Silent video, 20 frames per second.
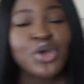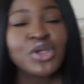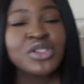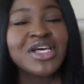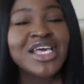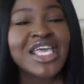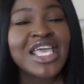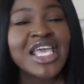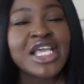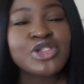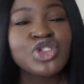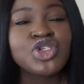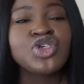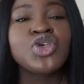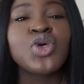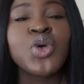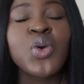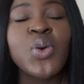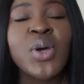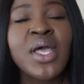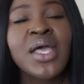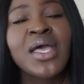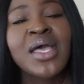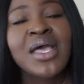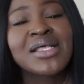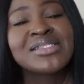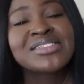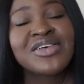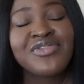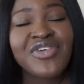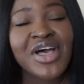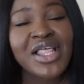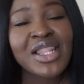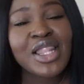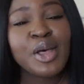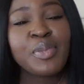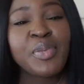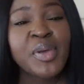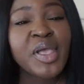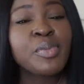you're looking to
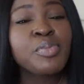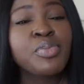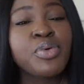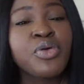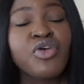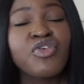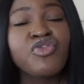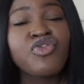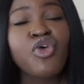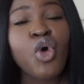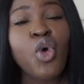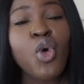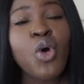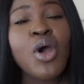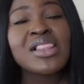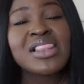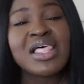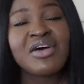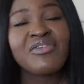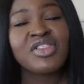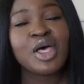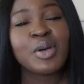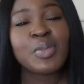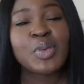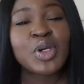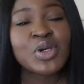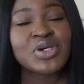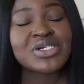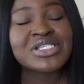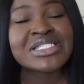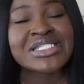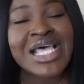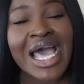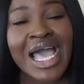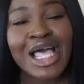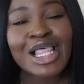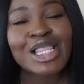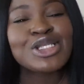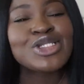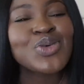develop, improve, or level up your
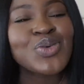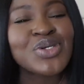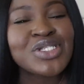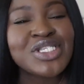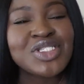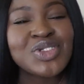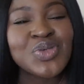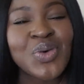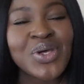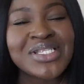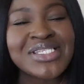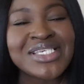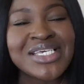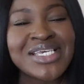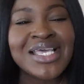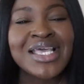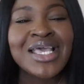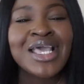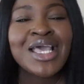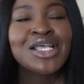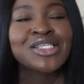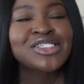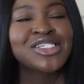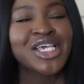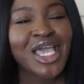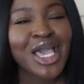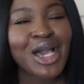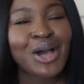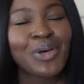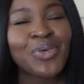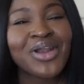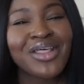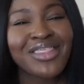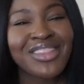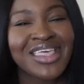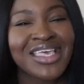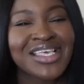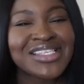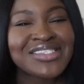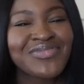style in 2020, check out one of
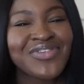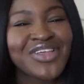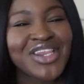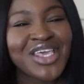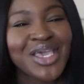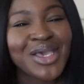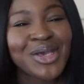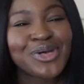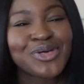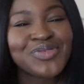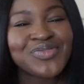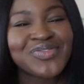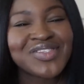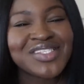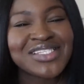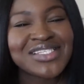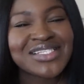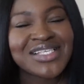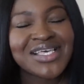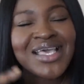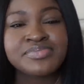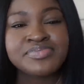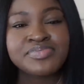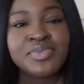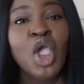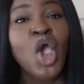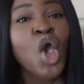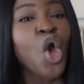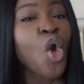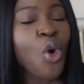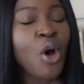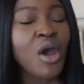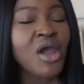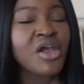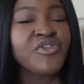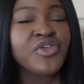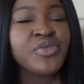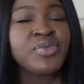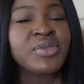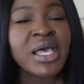these videos. Or
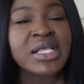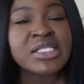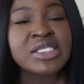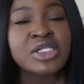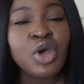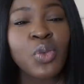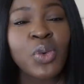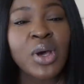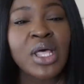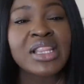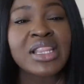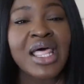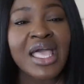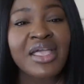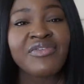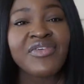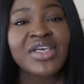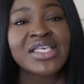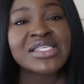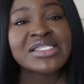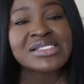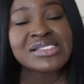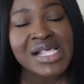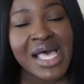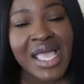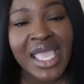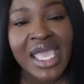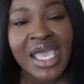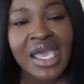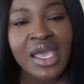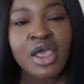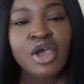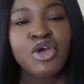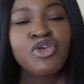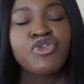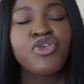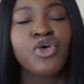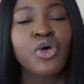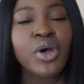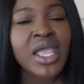if you'd like to know what life is like
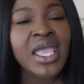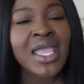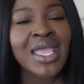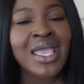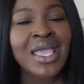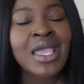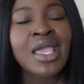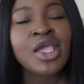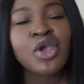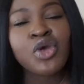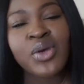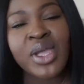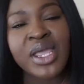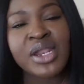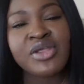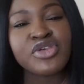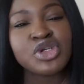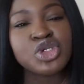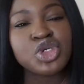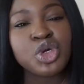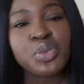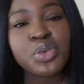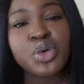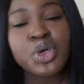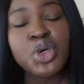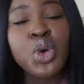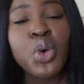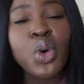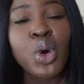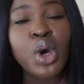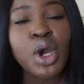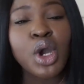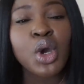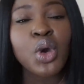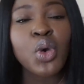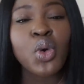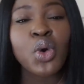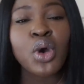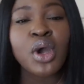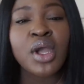for a creative entrepreneur
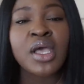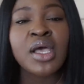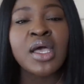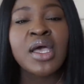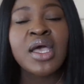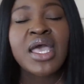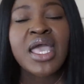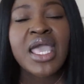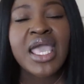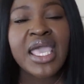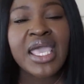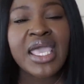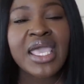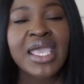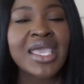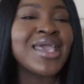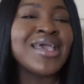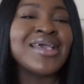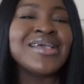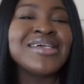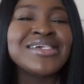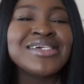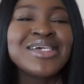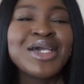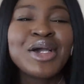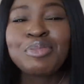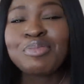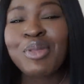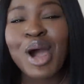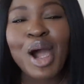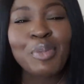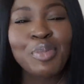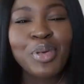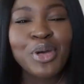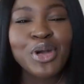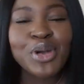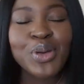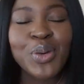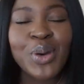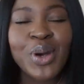or a
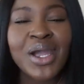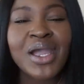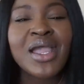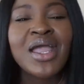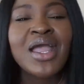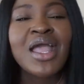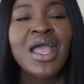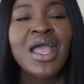mompreneur,